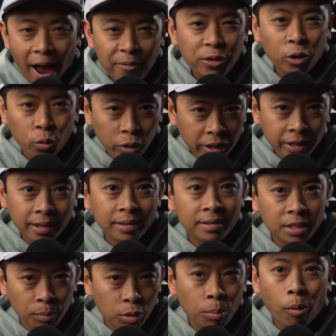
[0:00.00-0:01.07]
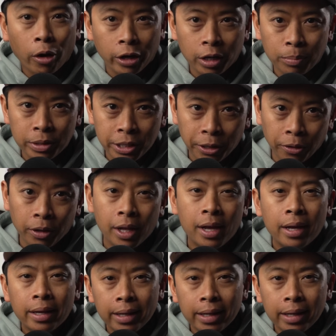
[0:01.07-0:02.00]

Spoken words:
after reading some of the marketing material,